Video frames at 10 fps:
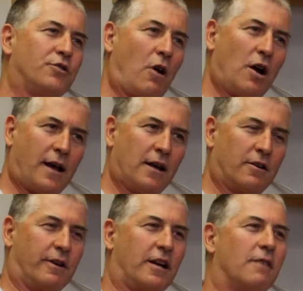drawdown
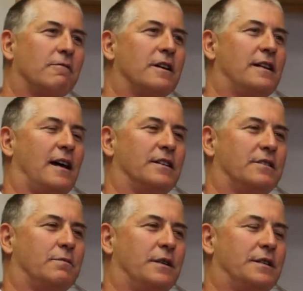and recovery
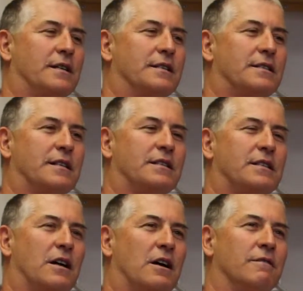test, which
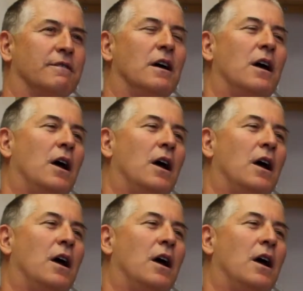consists of